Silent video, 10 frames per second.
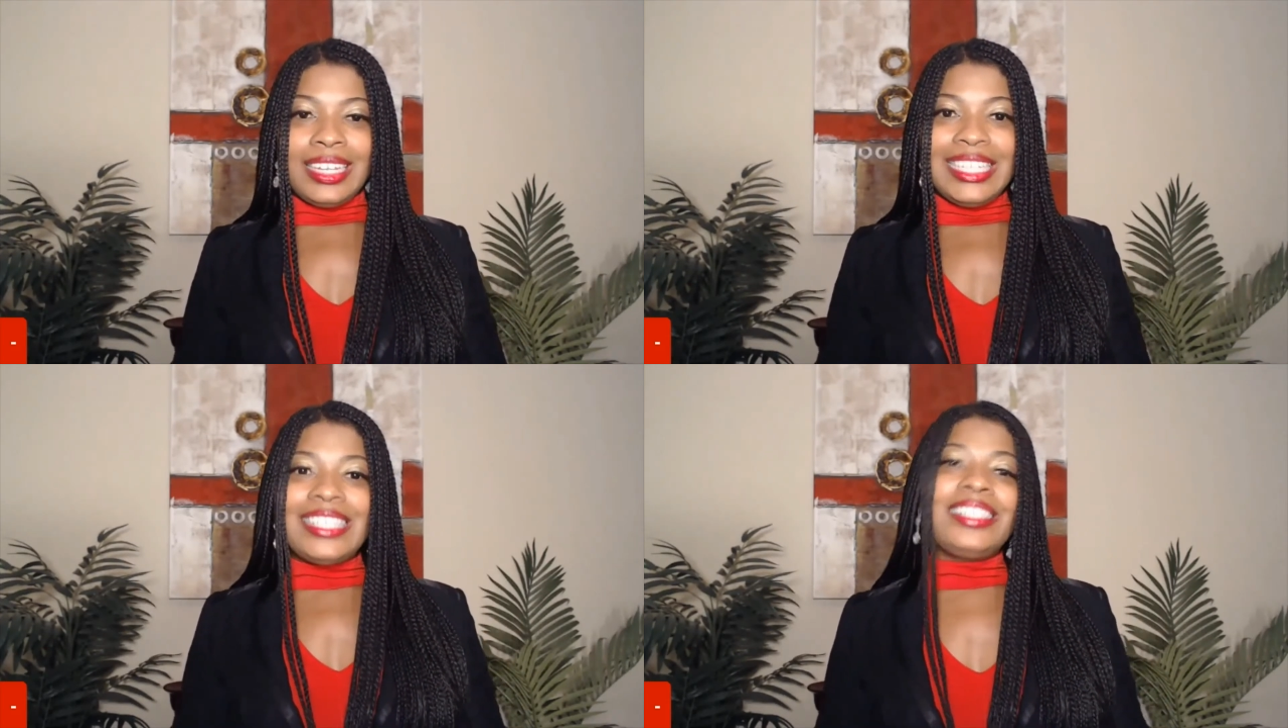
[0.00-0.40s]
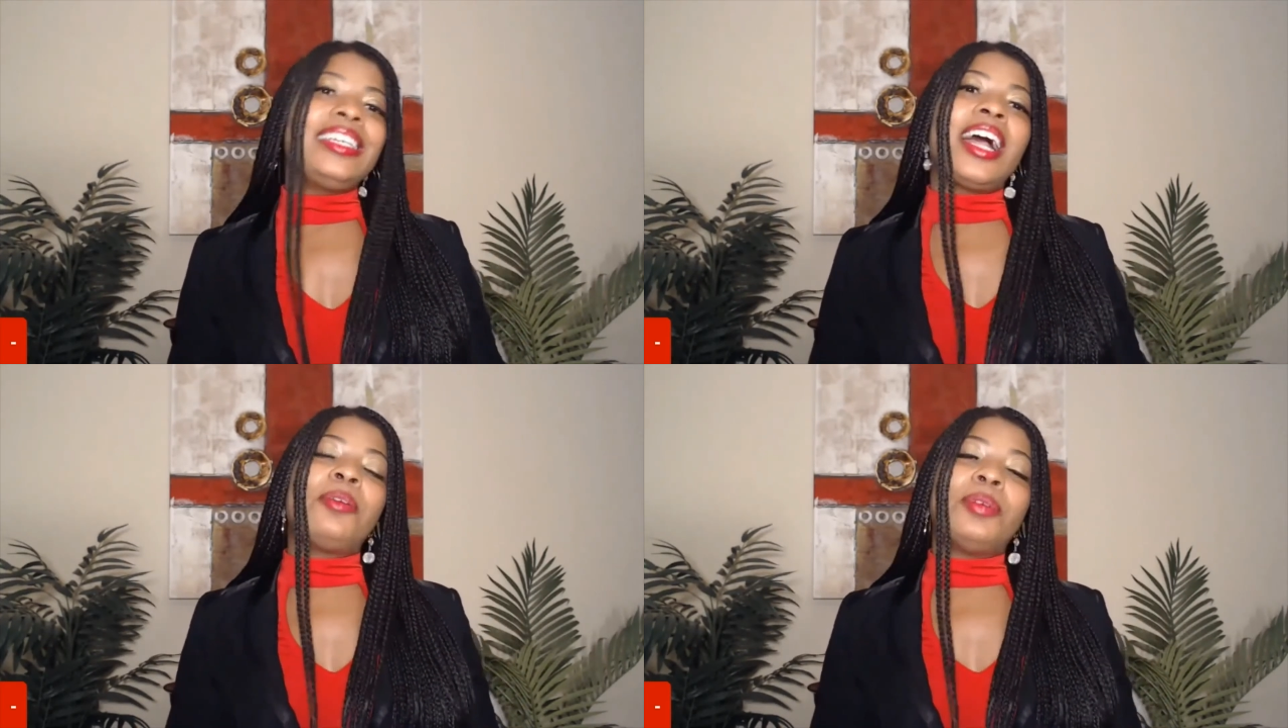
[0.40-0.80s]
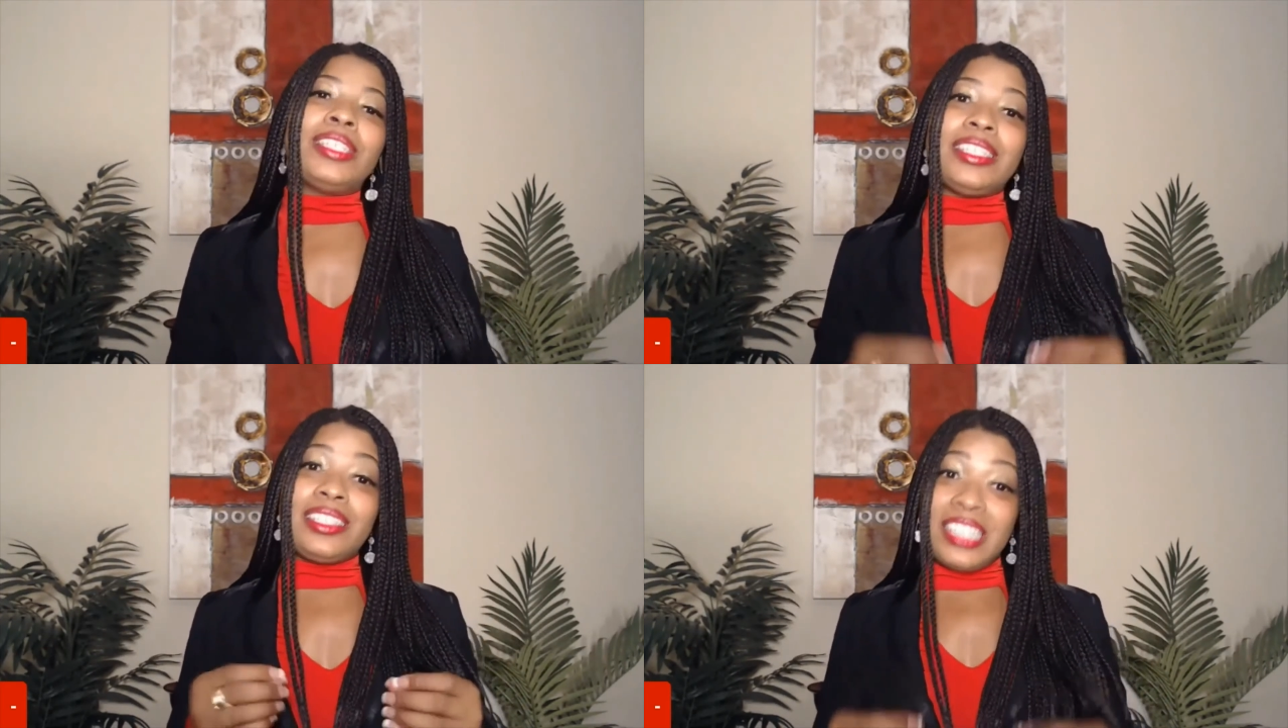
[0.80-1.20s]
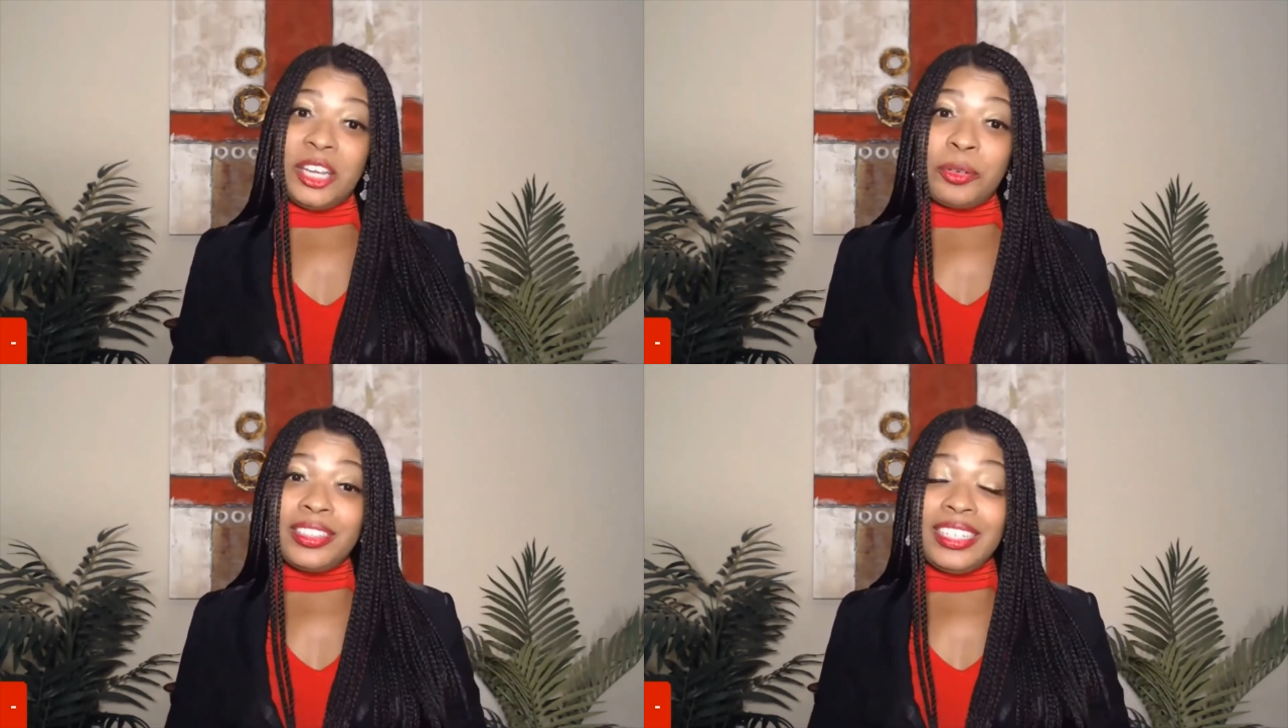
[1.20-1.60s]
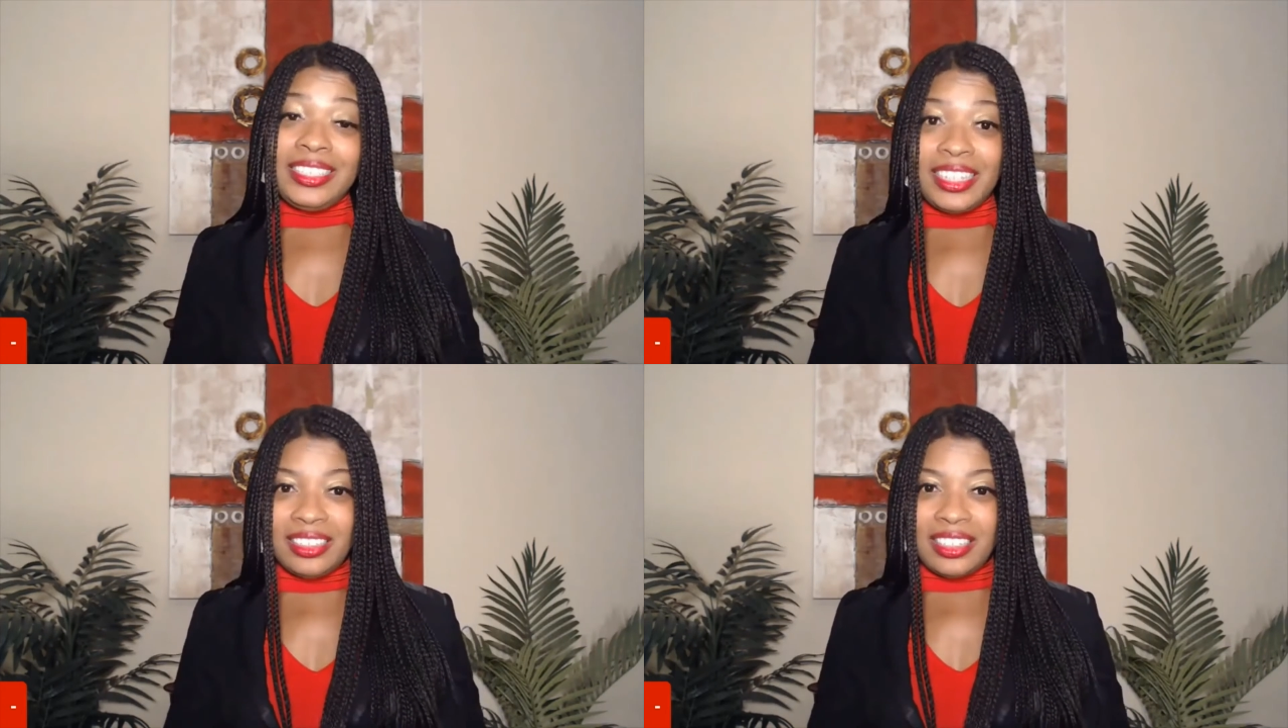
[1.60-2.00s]
You see, I was secretly
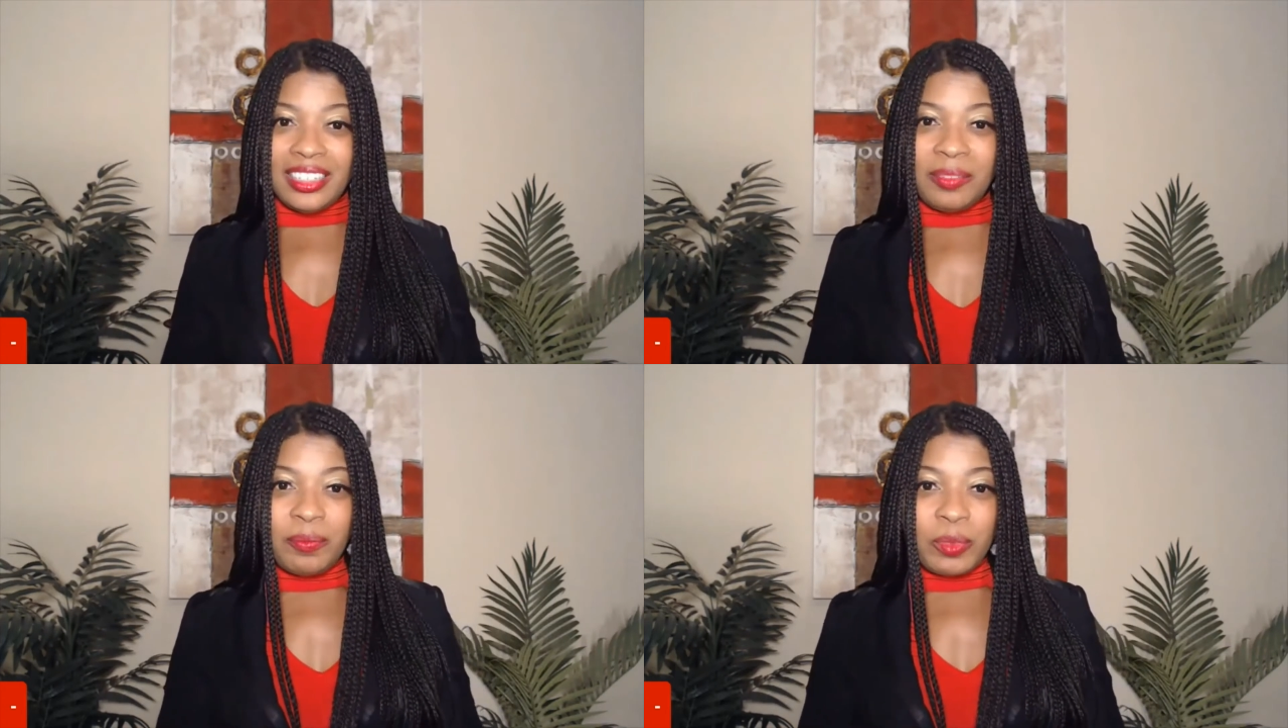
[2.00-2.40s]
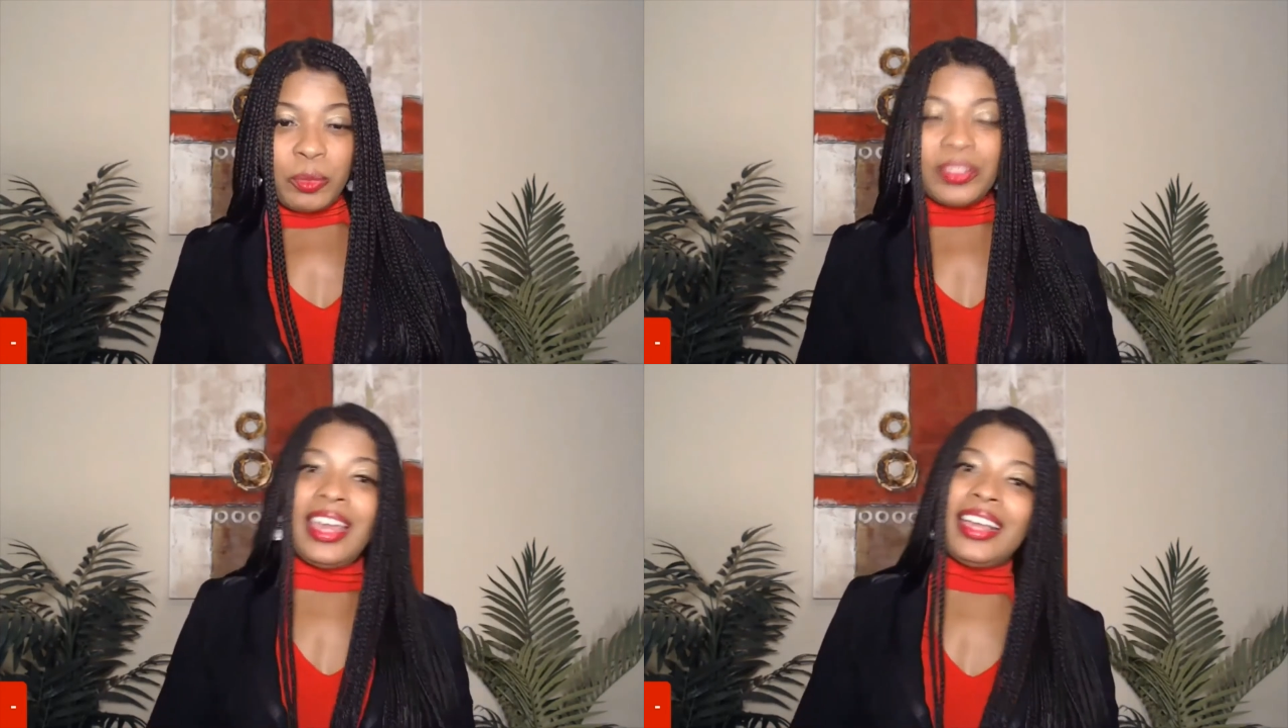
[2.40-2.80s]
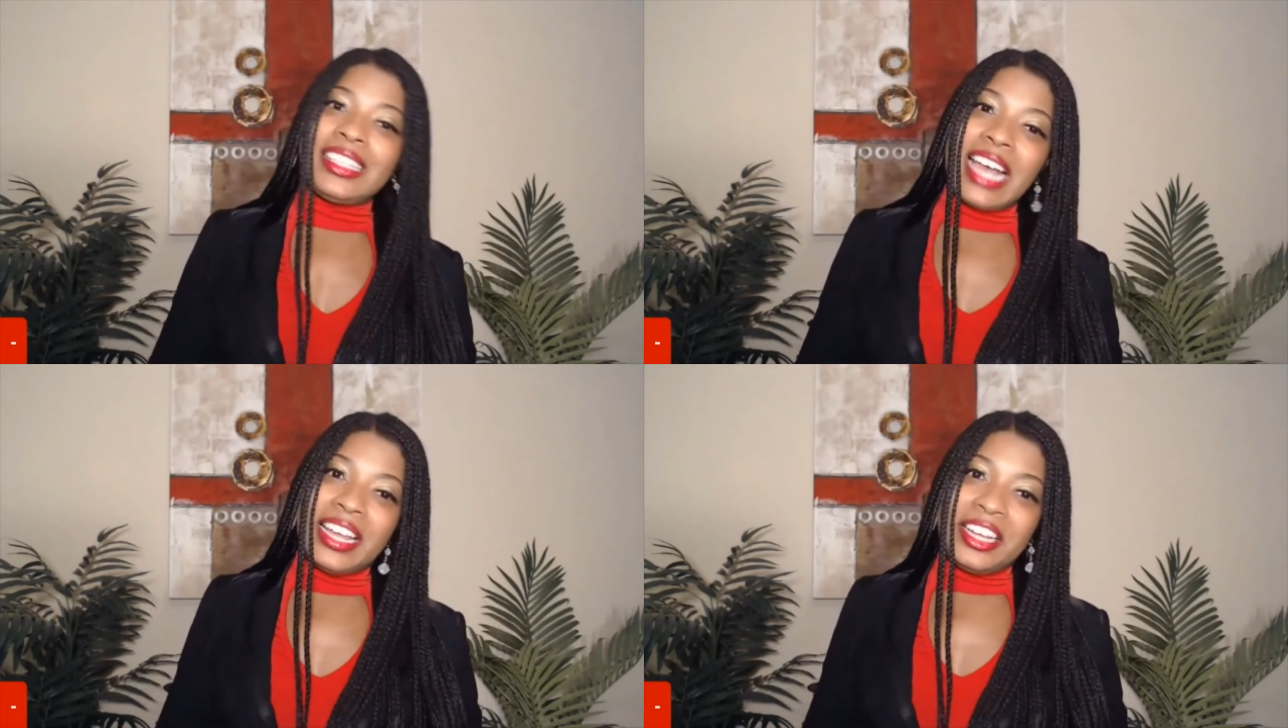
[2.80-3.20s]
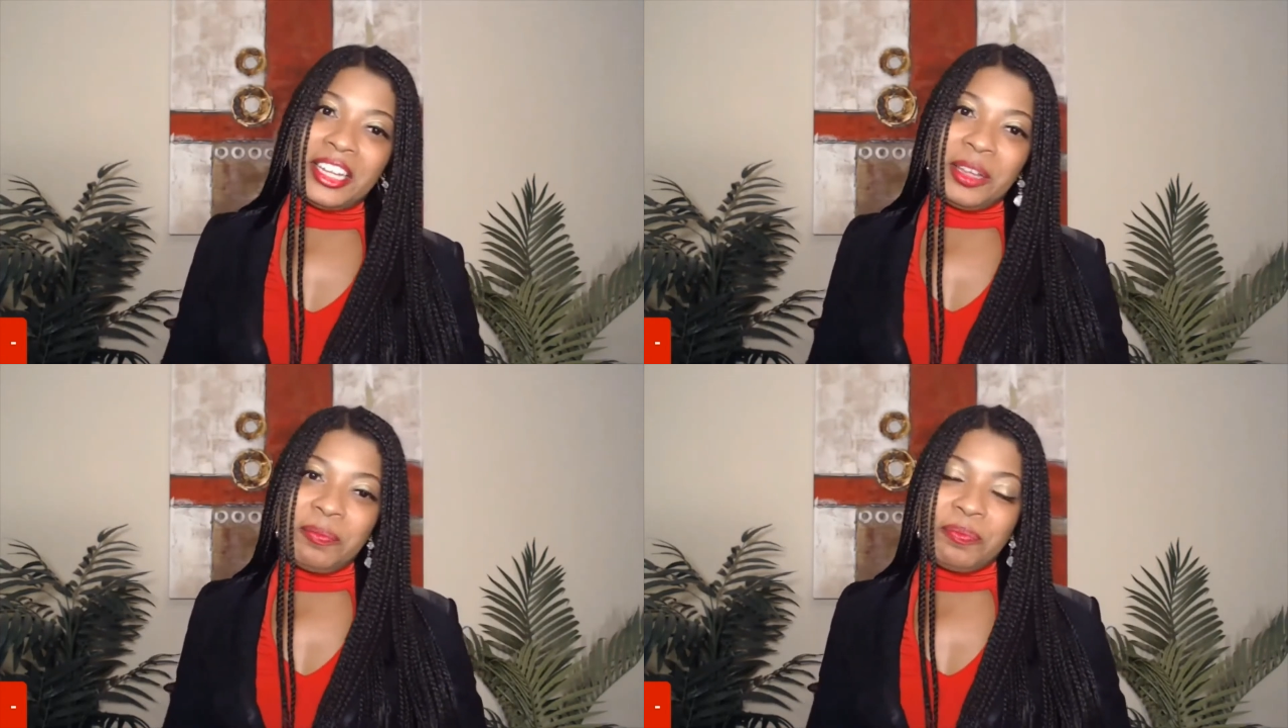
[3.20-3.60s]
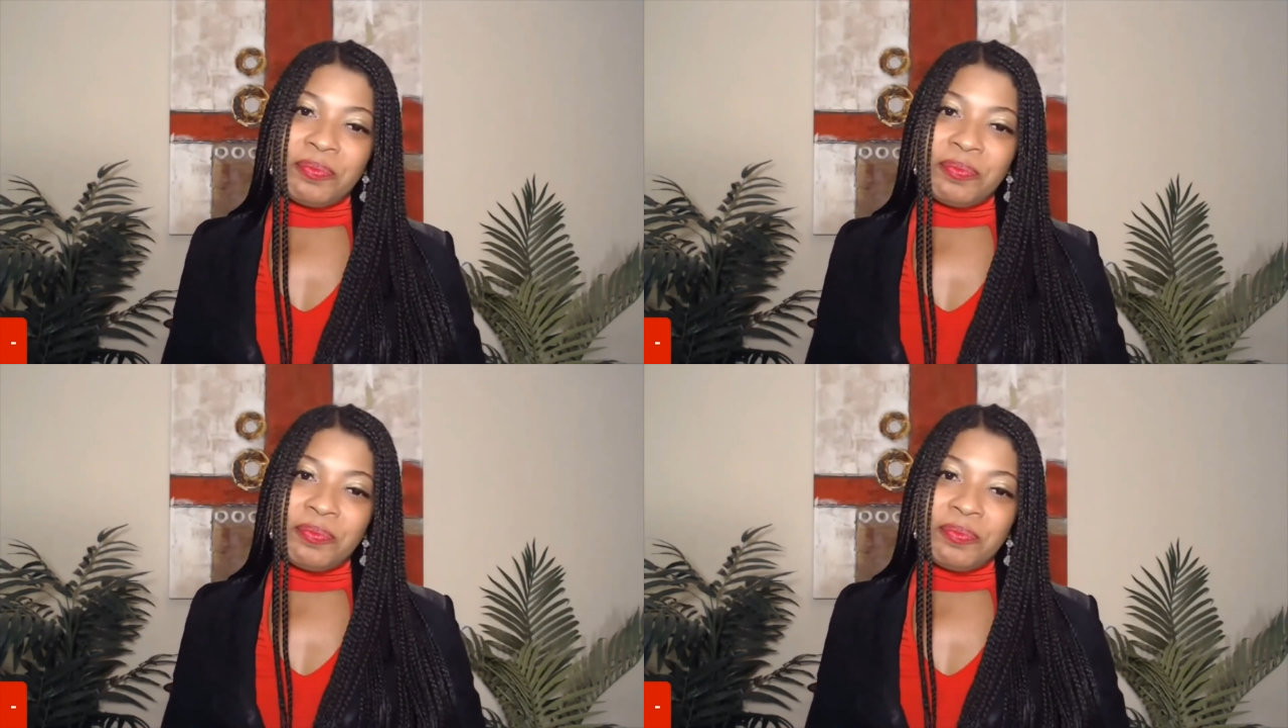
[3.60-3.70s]
dealing with anxiety.